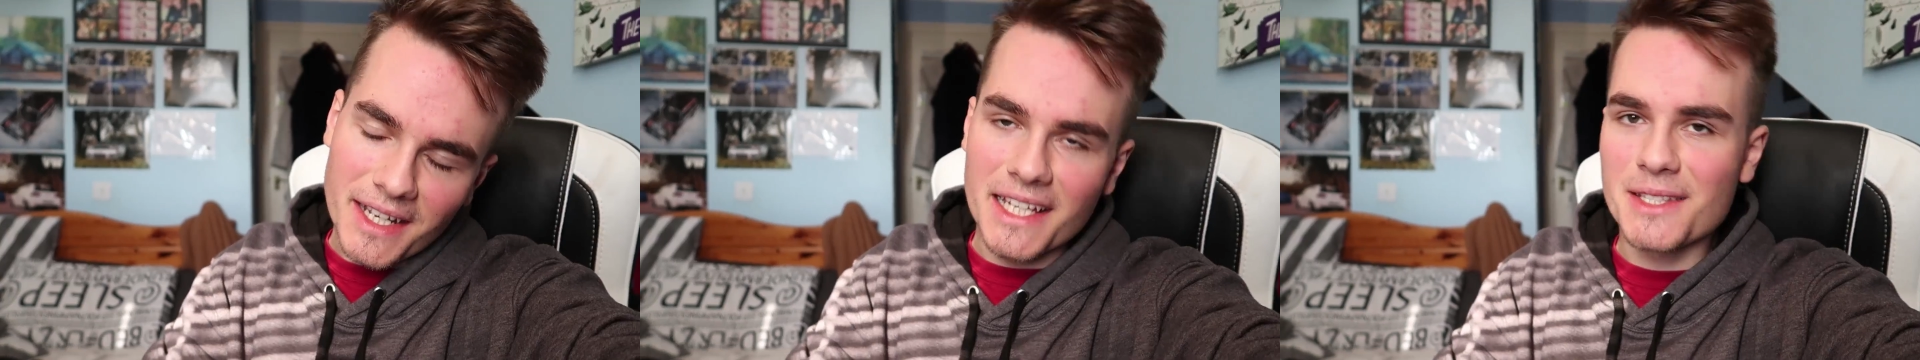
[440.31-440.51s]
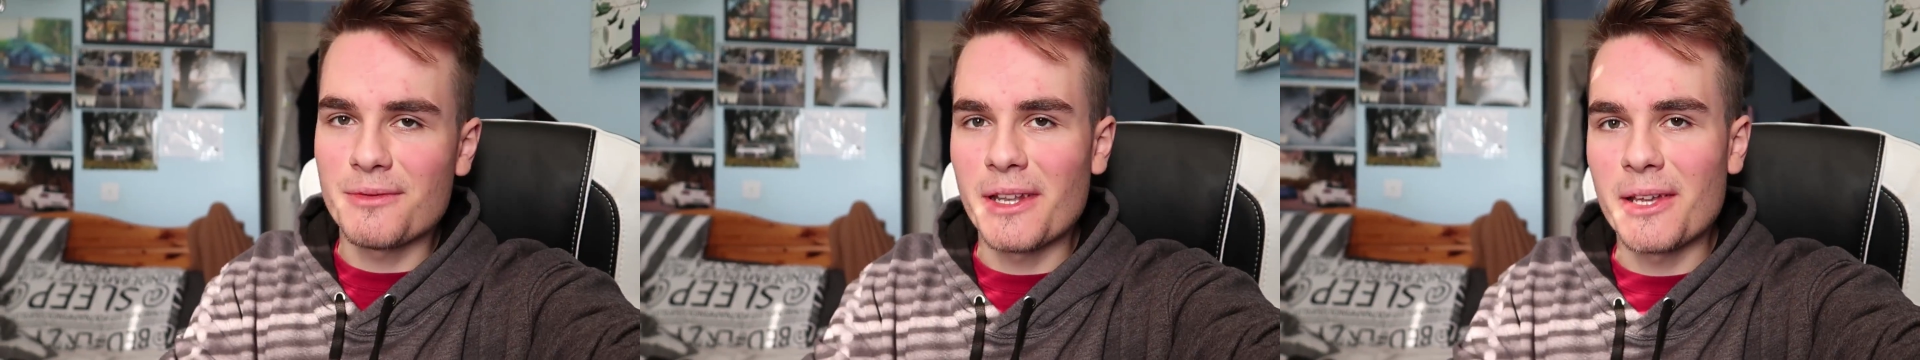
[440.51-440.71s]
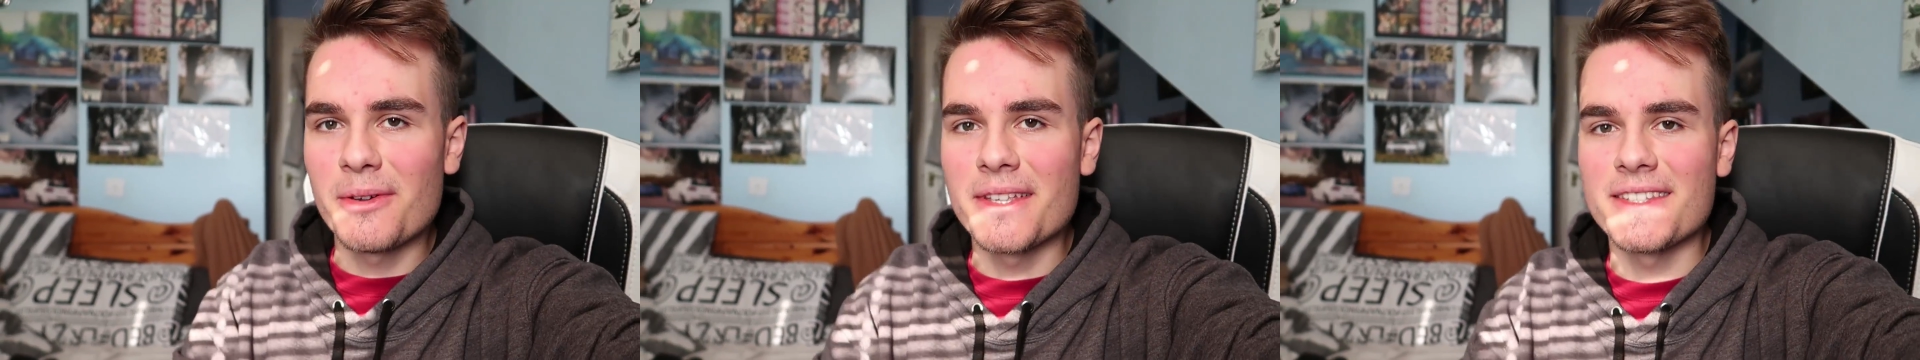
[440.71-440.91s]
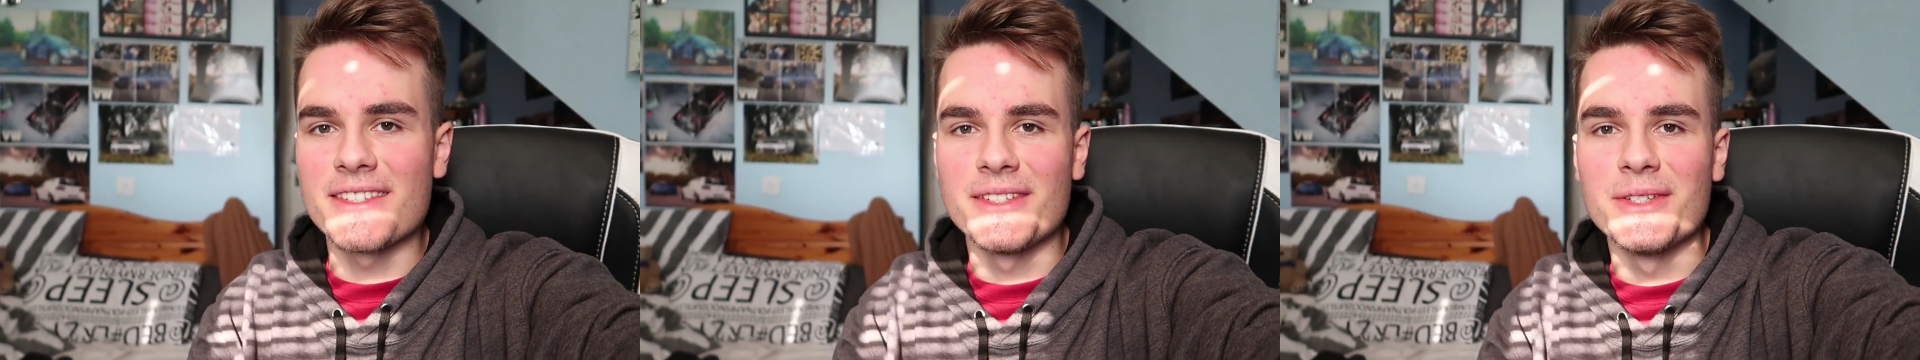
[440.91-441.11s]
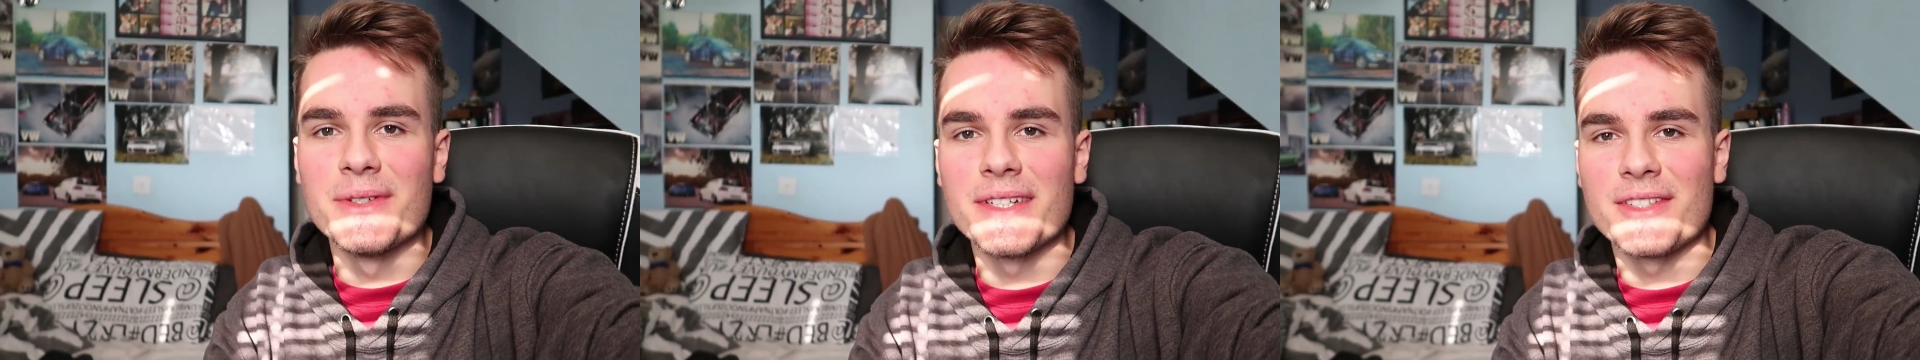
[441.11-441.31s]
The next video is
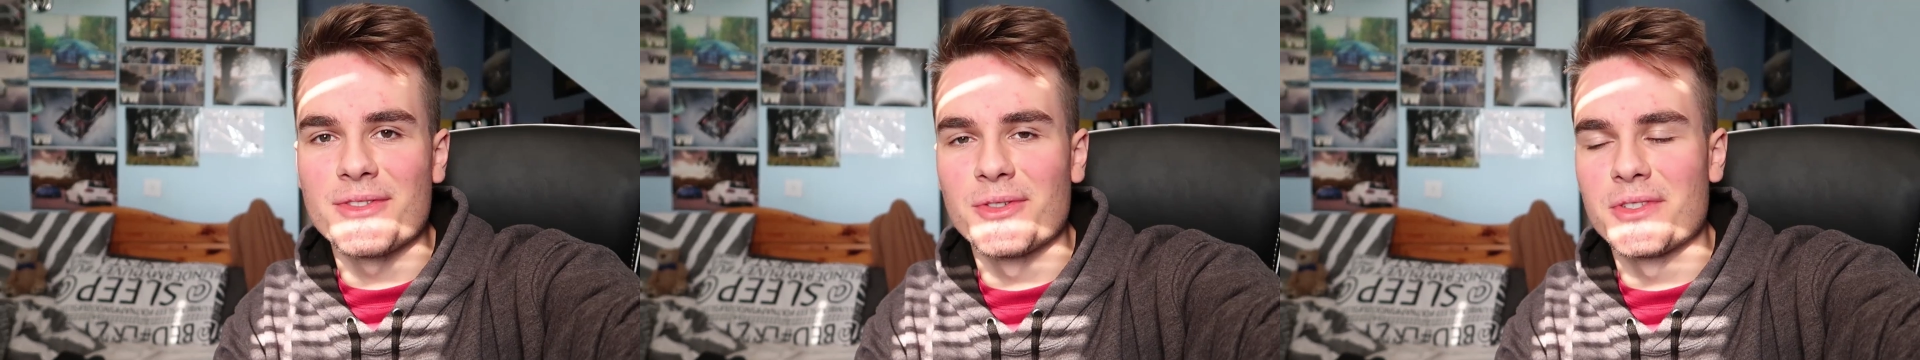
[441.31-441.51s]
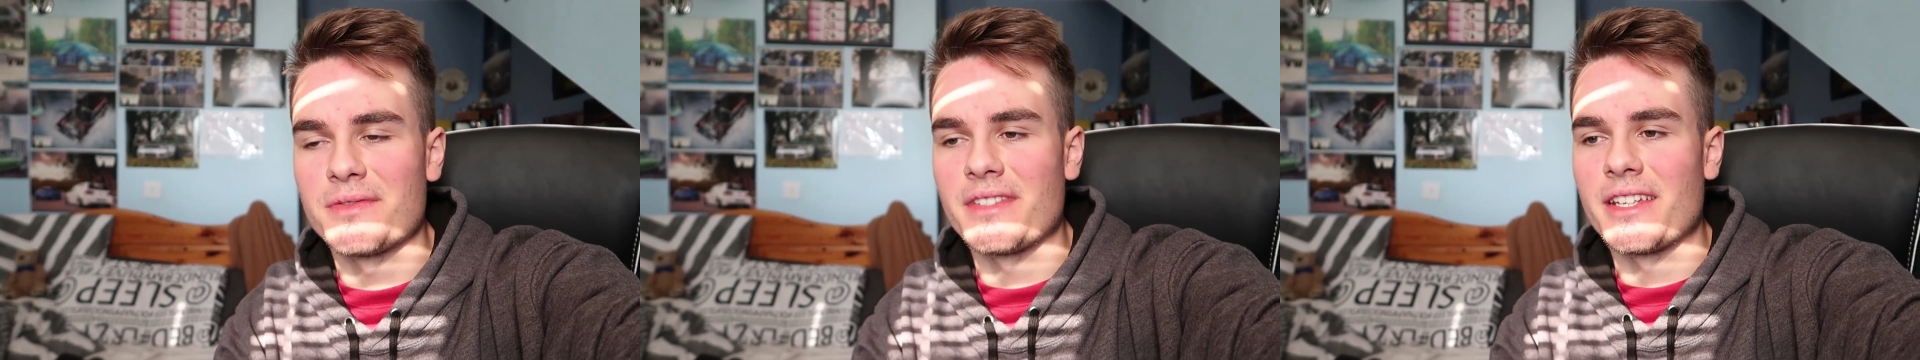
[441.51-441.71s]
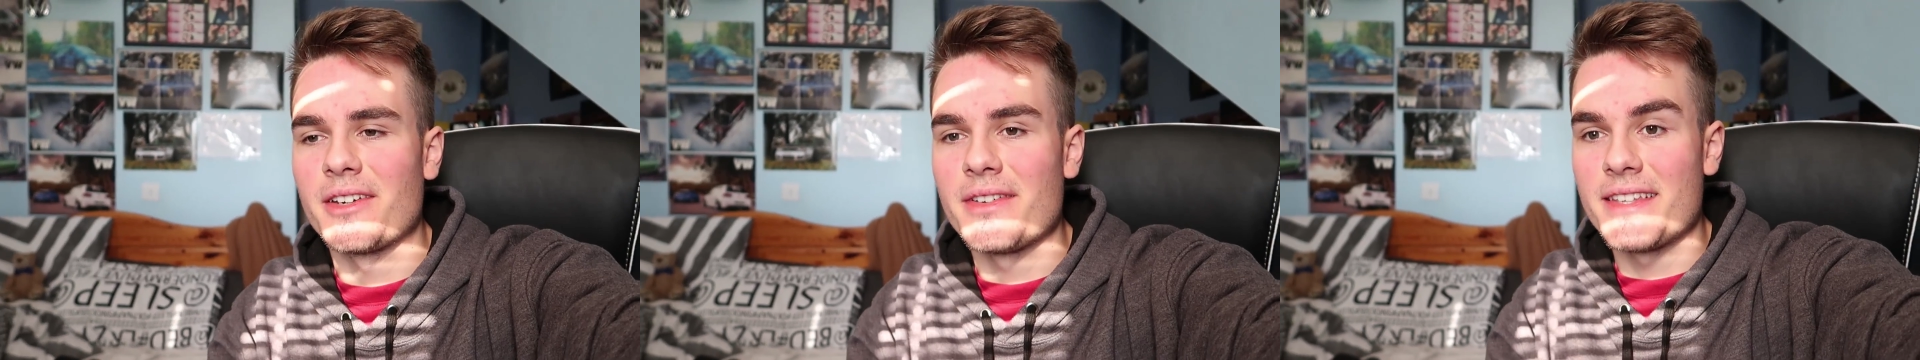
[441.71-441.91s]
the new exhaust video.